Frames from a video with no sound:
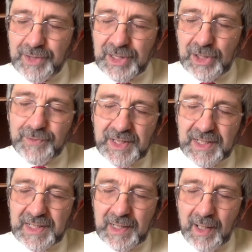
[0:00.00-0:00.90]

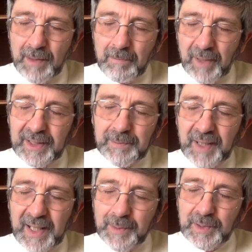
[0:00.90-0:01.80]
services might
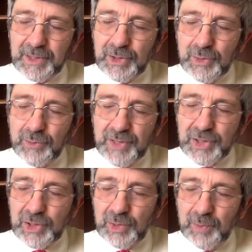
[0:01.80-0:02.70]
be able to
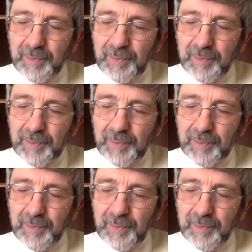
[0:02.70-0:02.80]
resume.